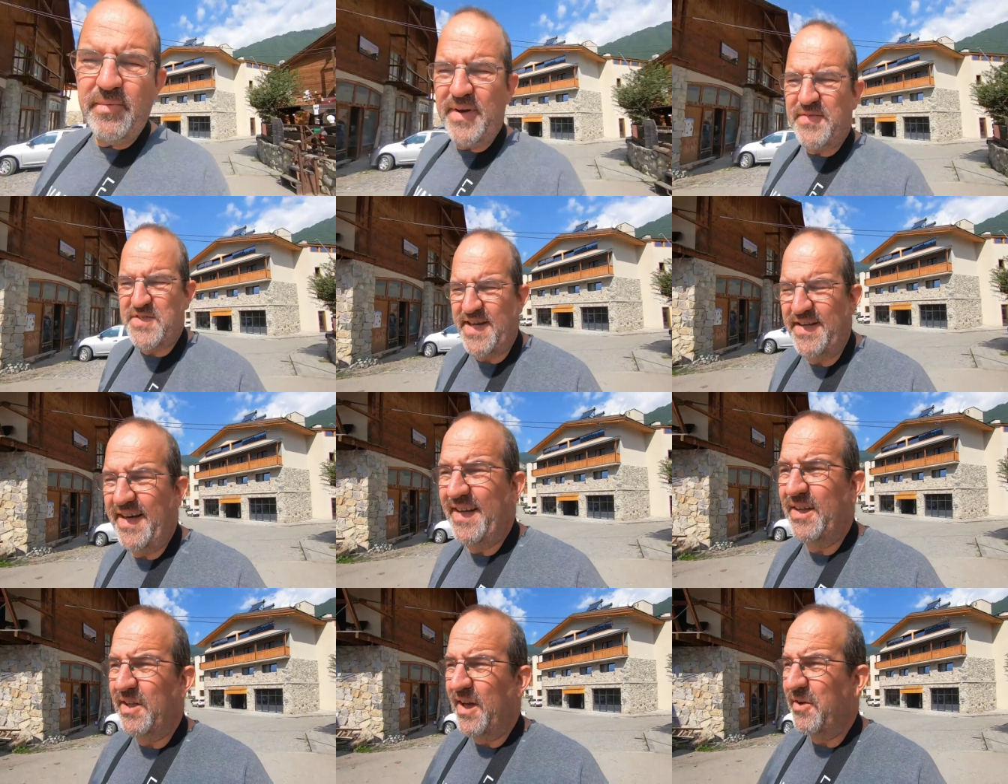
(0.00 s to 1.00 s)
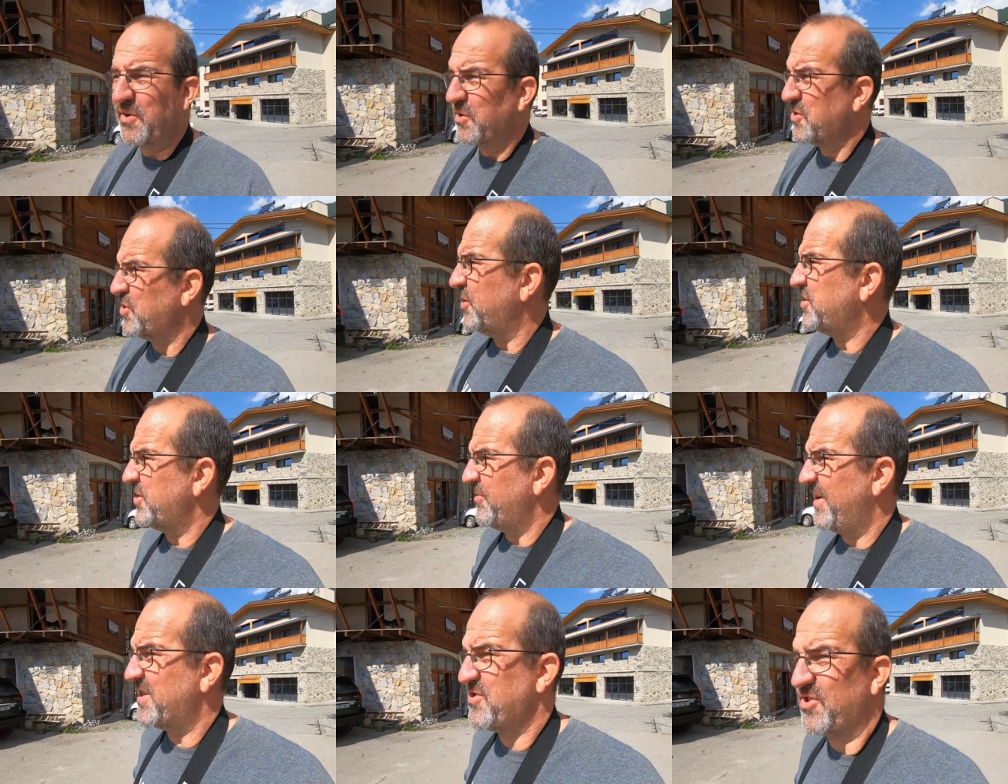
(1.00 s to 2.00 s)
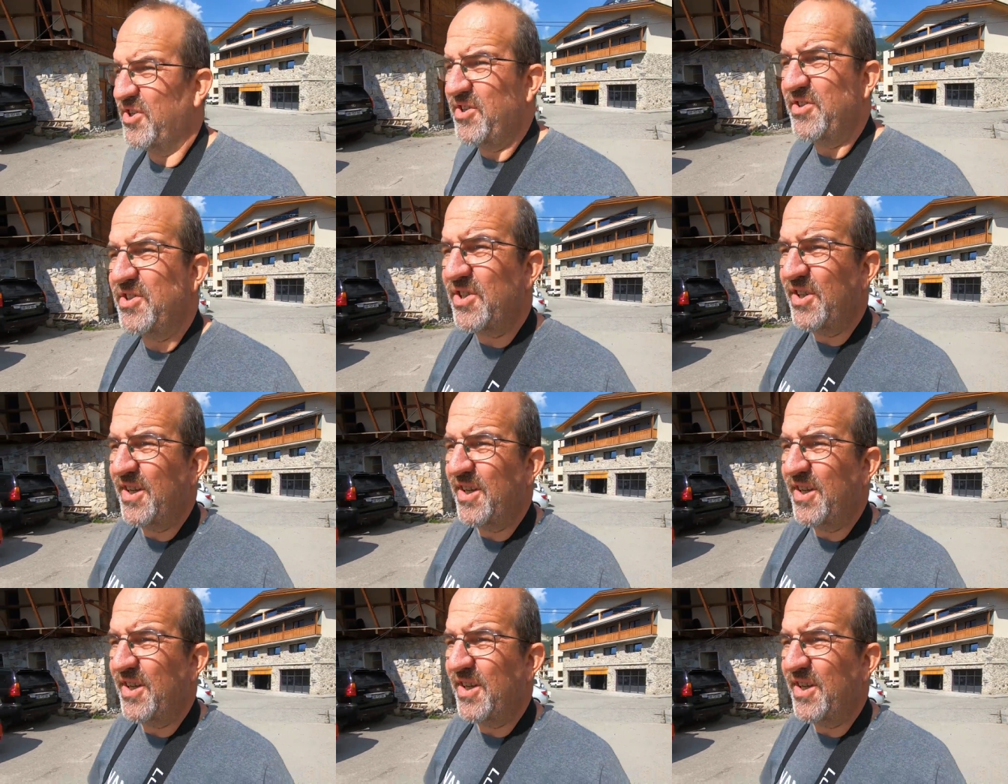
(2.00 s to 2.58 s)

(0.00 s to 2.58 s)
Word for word: We've seen a little local Georgian restaurant.